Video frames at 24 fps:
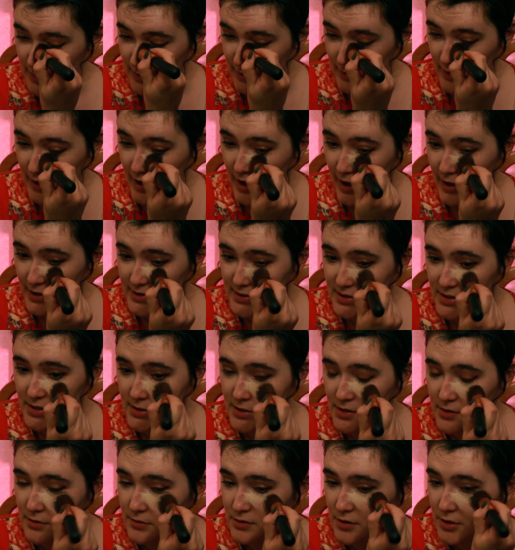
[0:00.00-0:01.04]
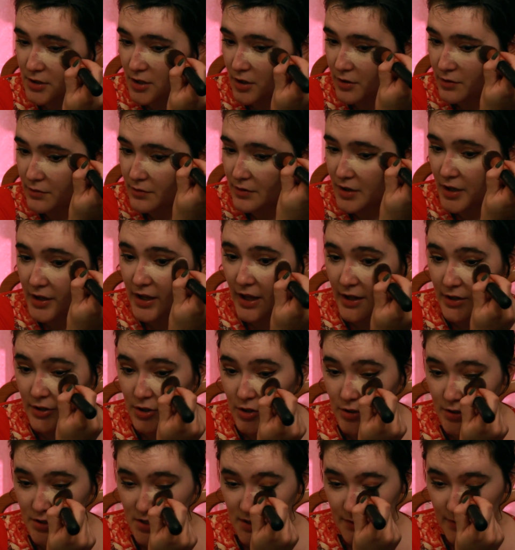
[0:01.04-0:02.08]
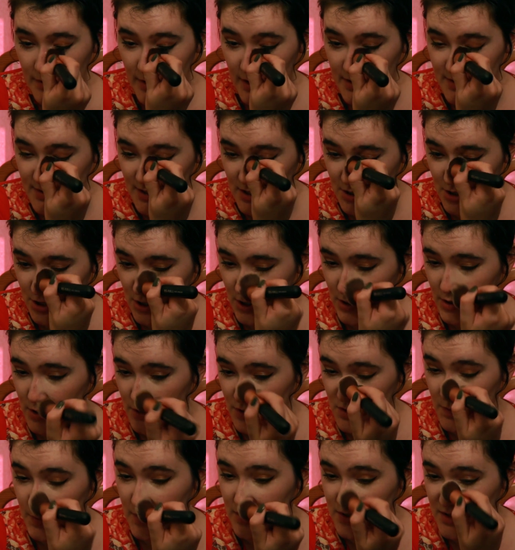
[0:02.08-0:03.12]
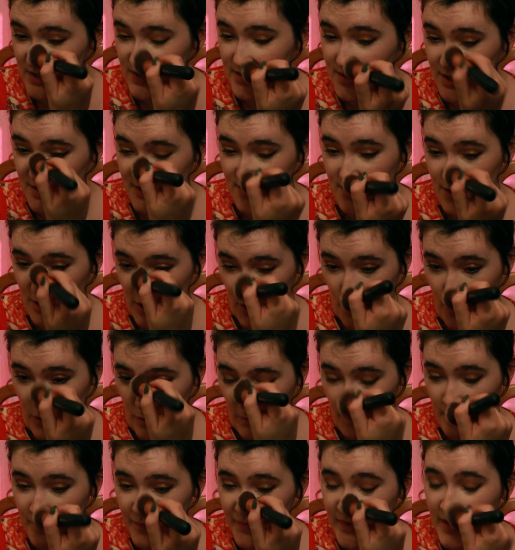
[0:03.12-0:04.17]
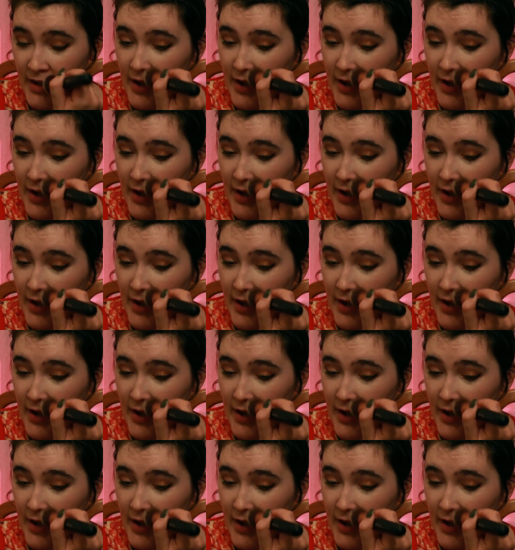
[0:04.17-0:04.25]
that, you know, again, your civilization, your species doesn't know